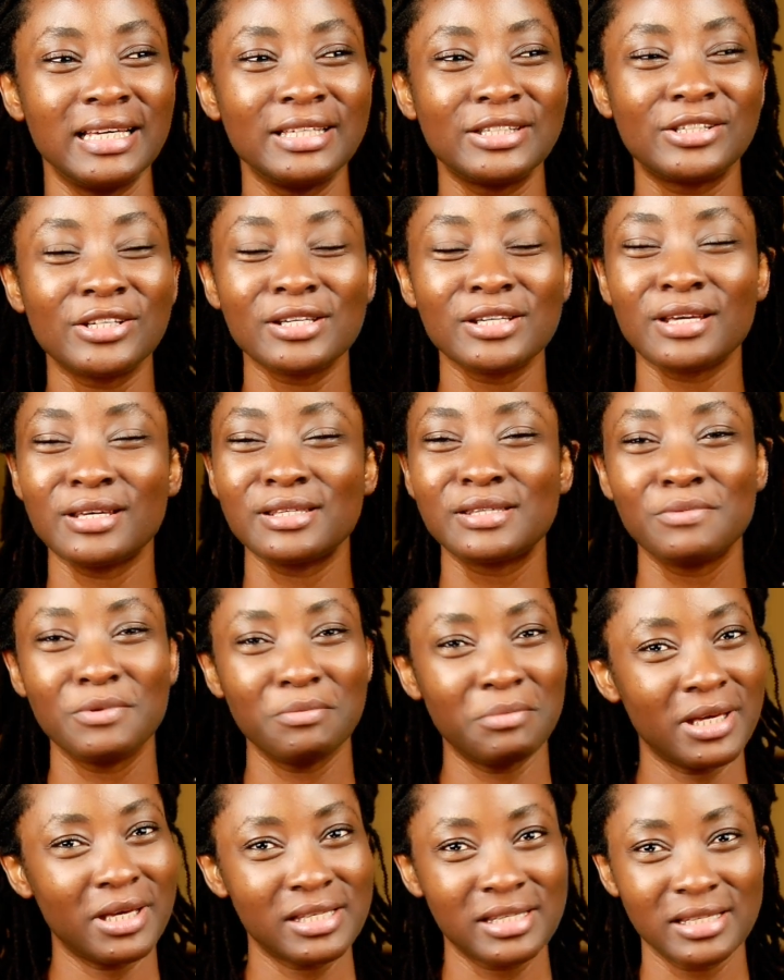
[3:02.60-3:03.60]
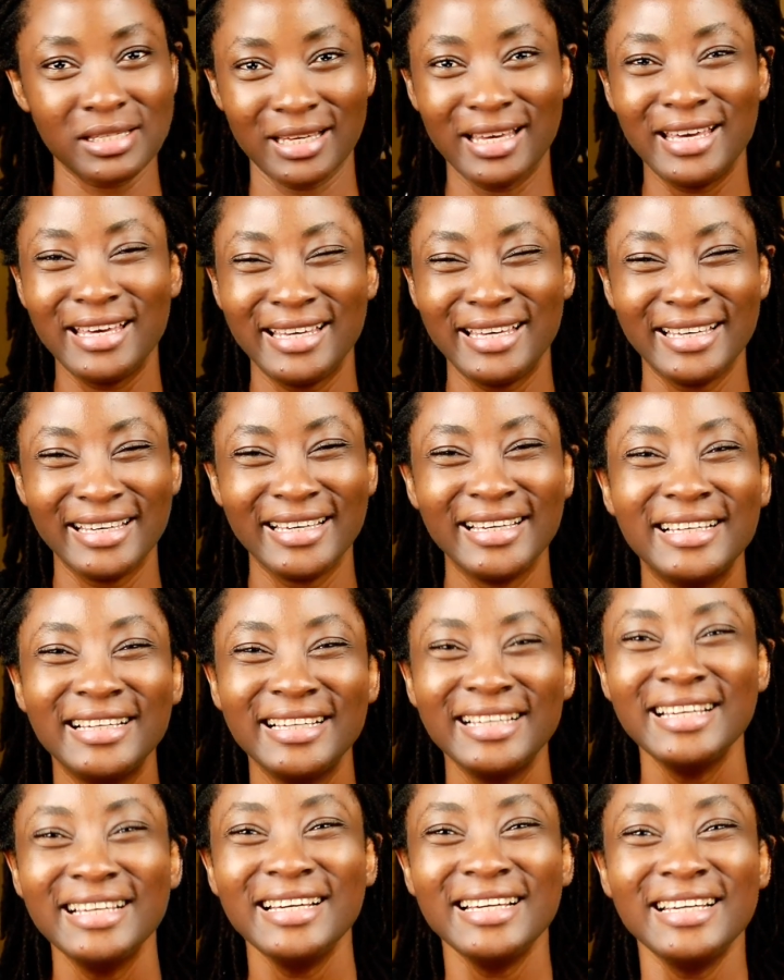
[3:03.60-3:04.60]
it's just going to be messy.
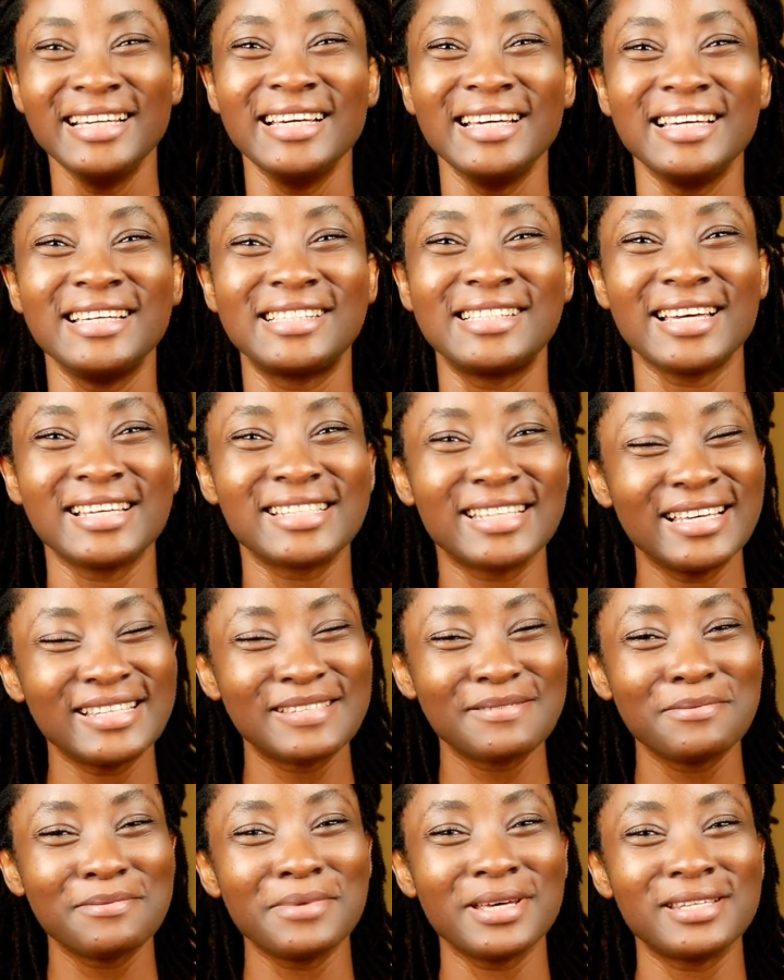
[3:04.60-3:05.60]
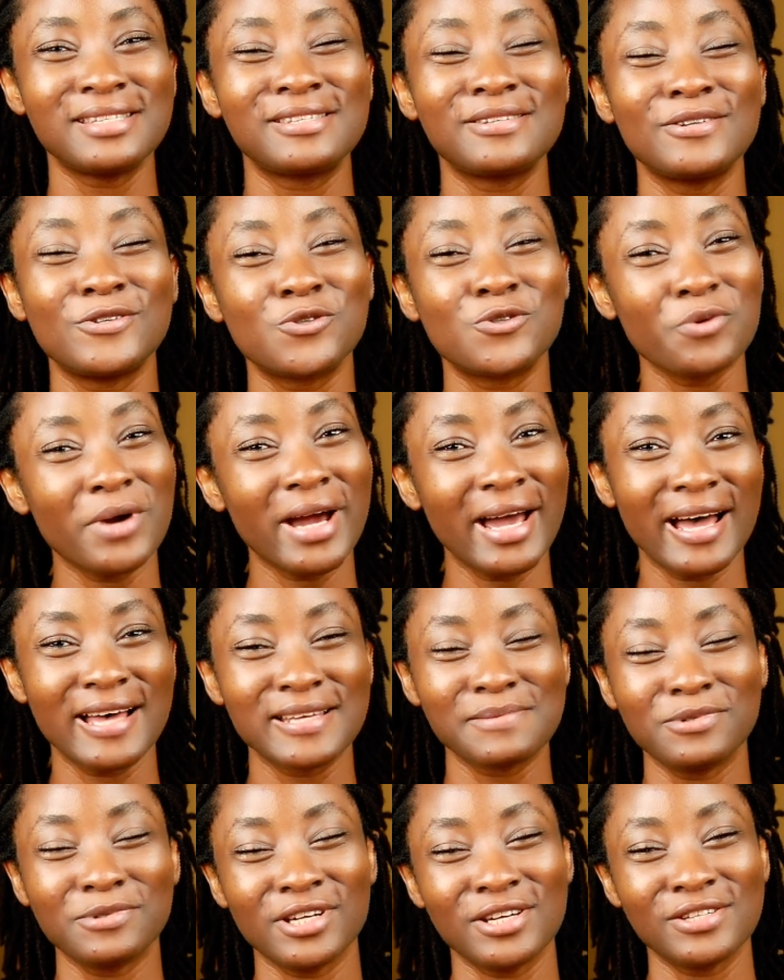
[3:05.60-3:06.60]
It's just going to be messy. So try
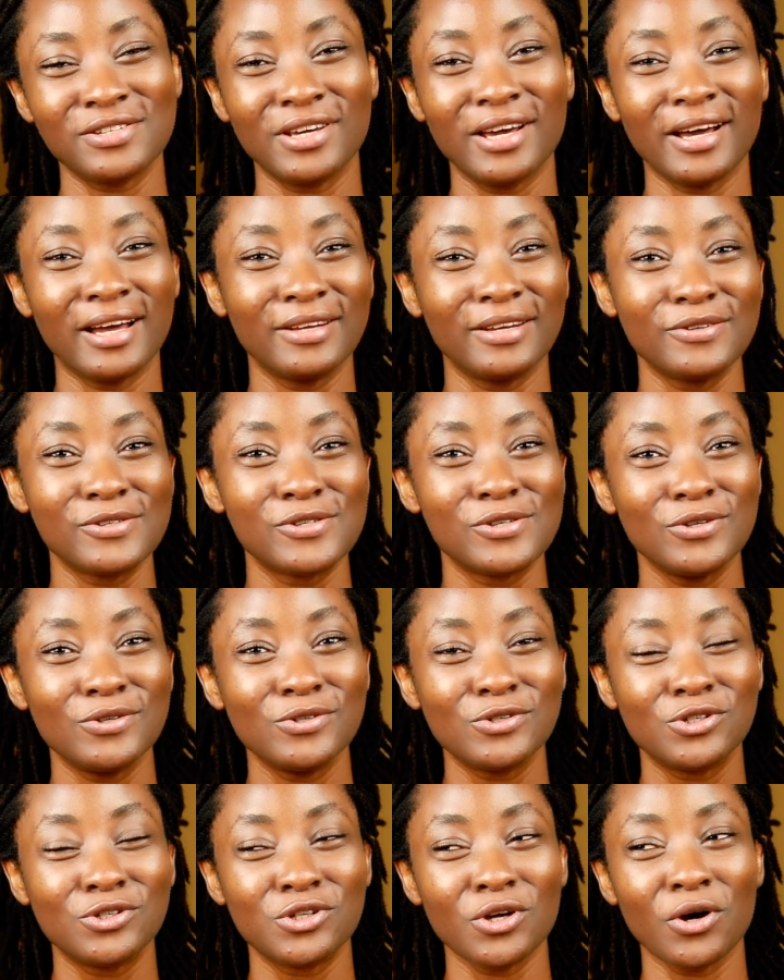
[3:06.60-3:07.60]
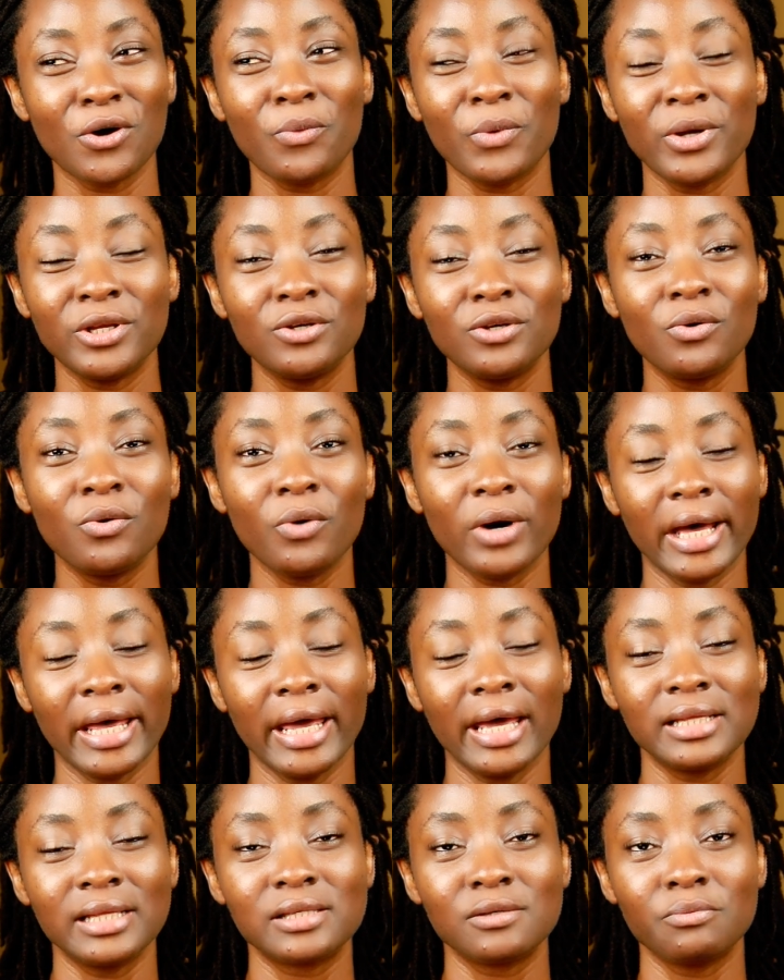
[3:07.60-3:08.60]
as much as you can not to use gel when you go
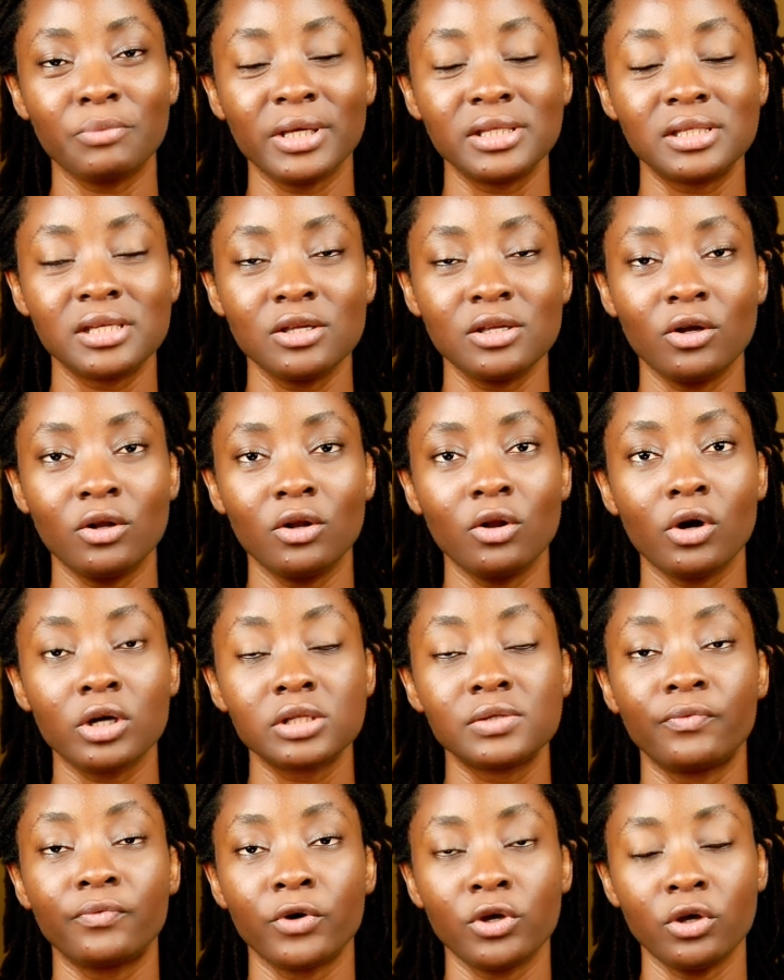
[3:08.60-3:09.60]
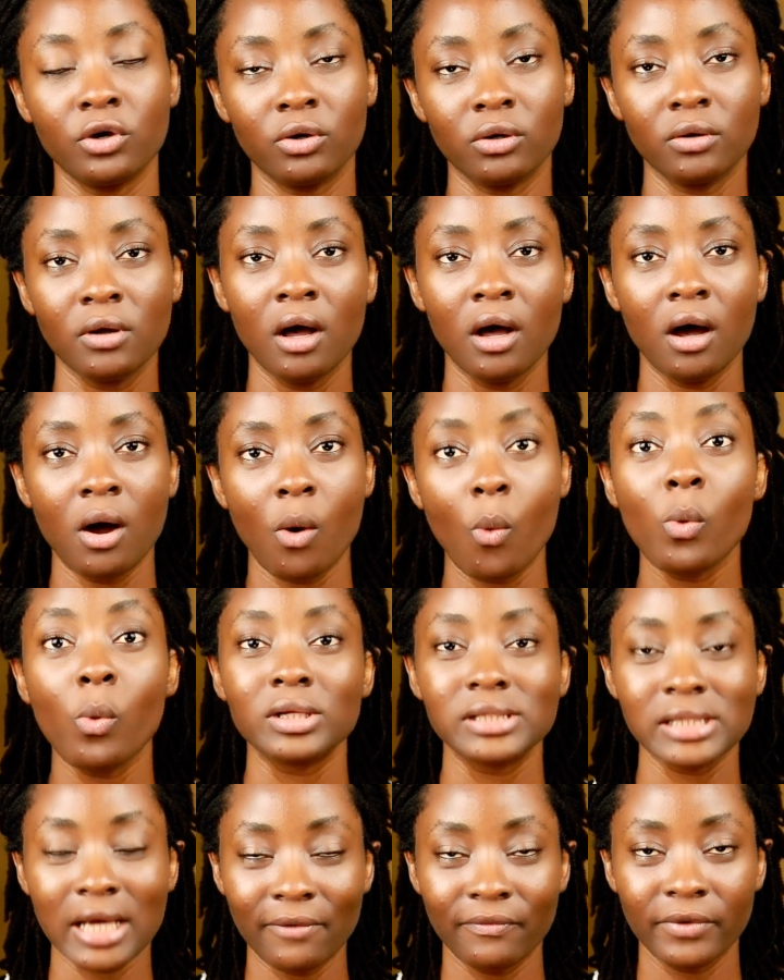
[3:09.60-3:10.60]
ahead to maintain your locks for your
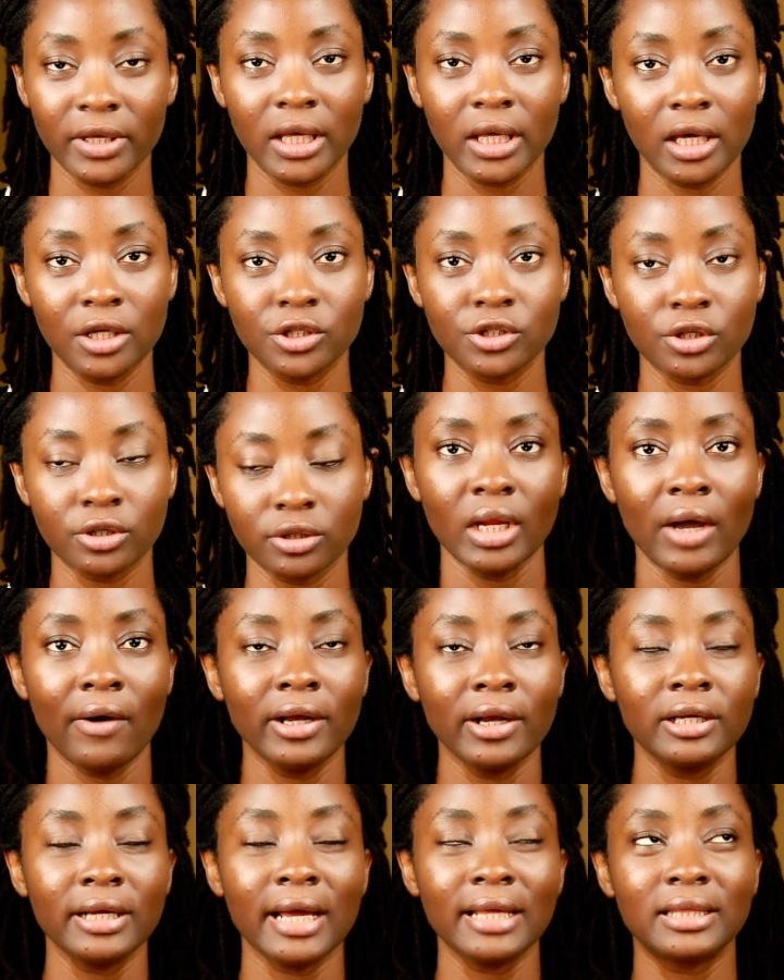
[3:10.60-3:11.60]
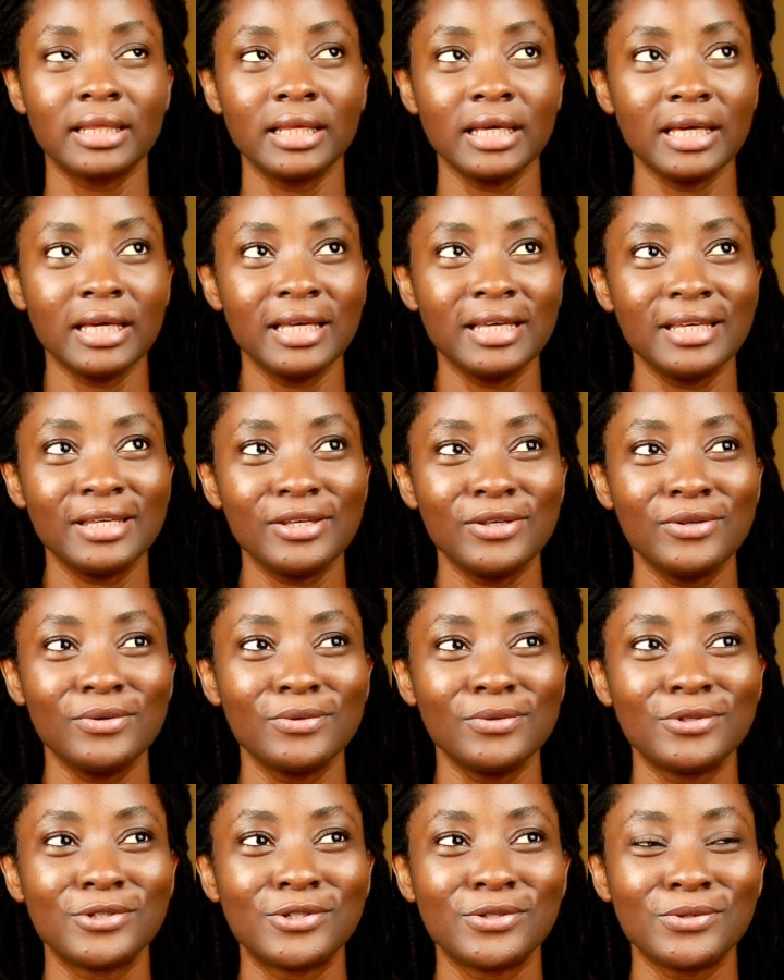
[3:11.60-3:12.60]
water vacation. Now another thing
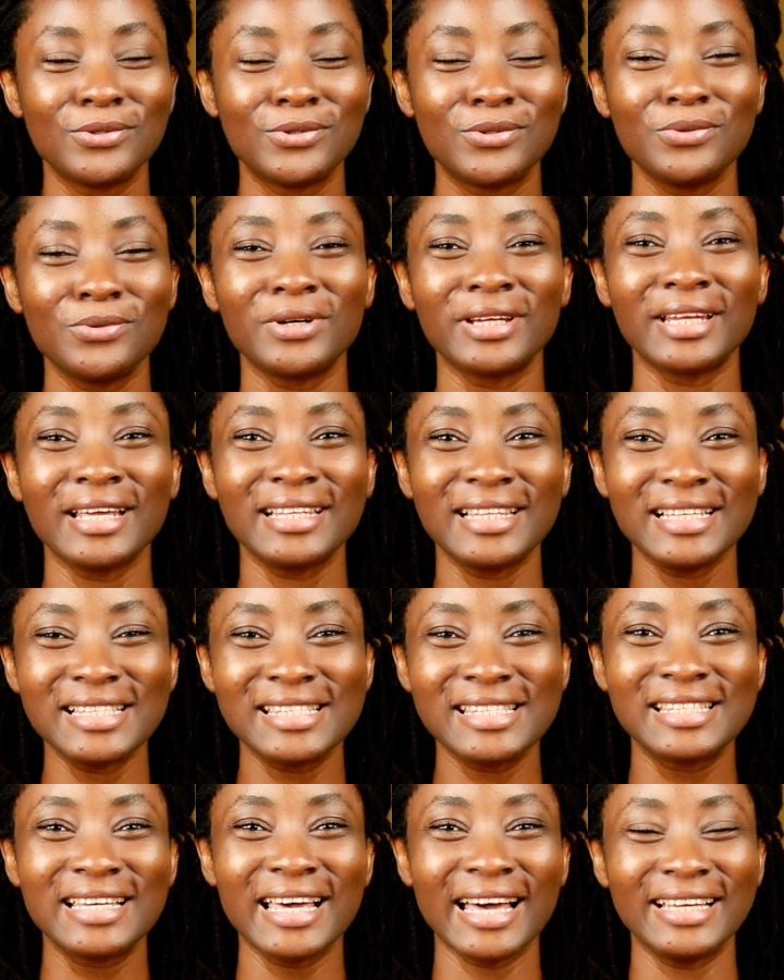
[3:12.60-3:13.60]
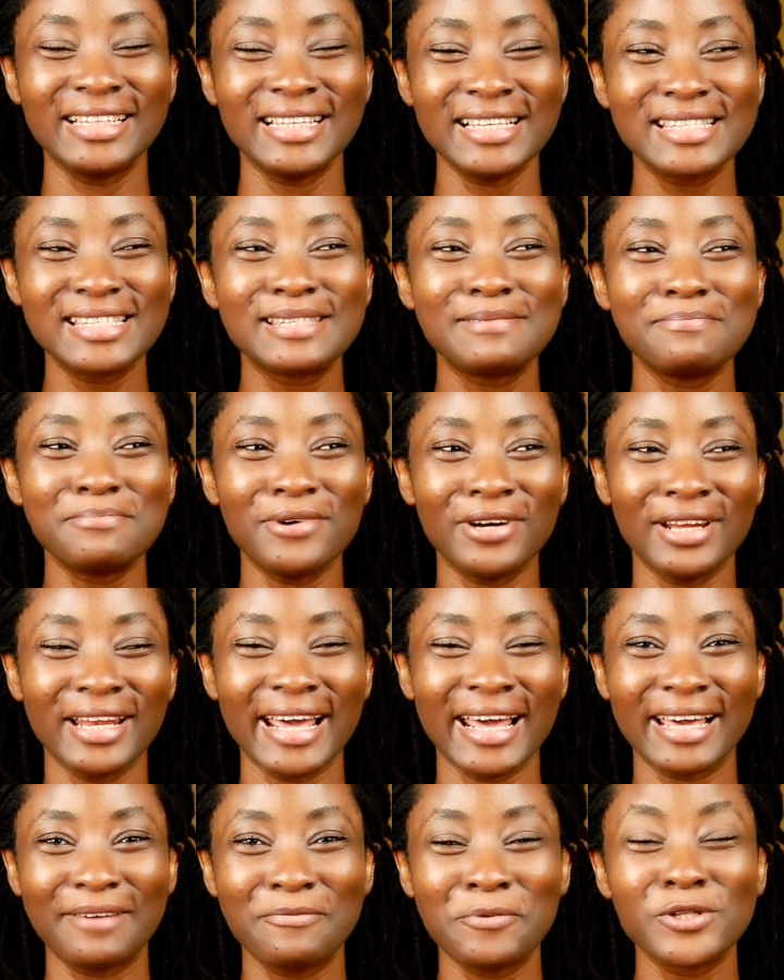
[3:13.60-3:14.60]
you should do, and this is more
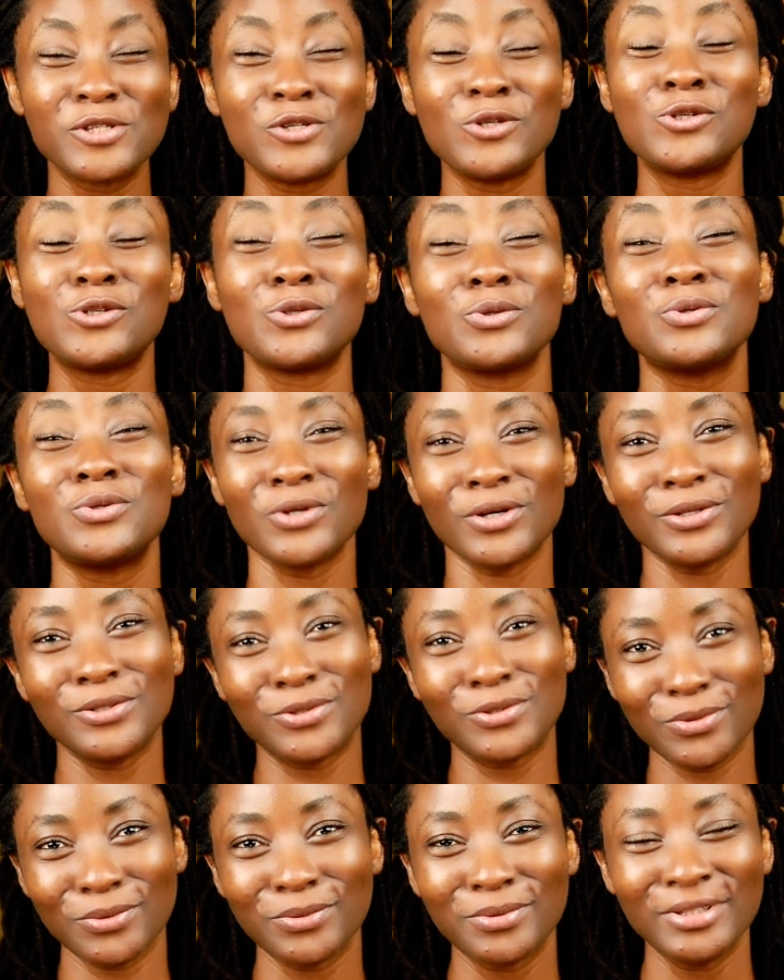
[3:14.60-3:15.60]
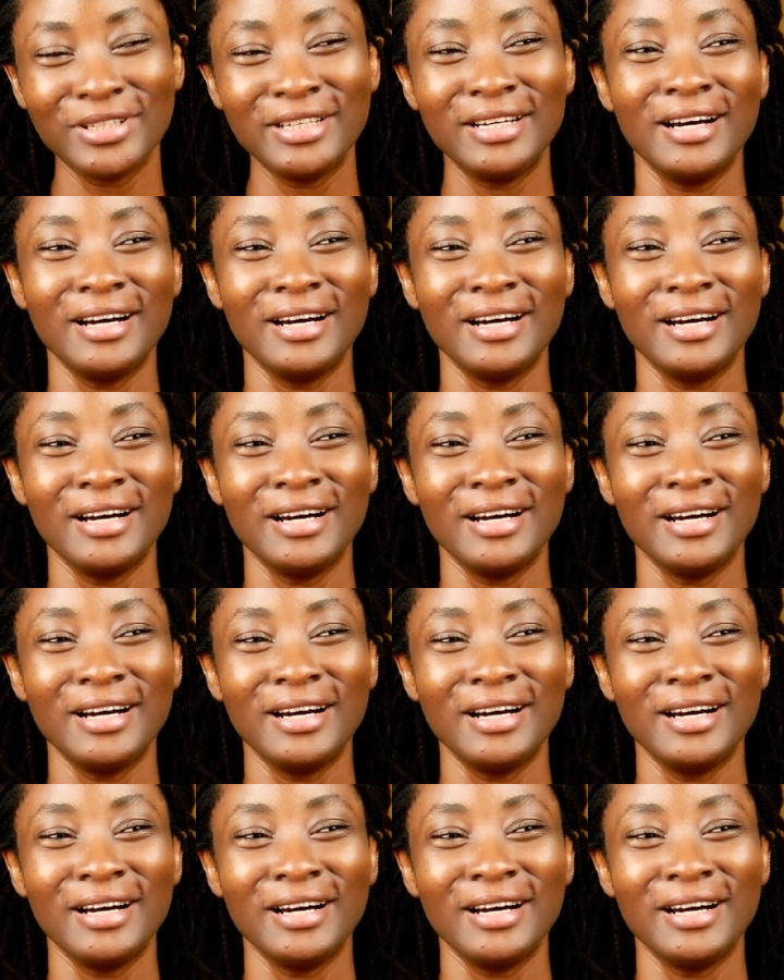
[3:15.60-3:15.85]
like what you should not do,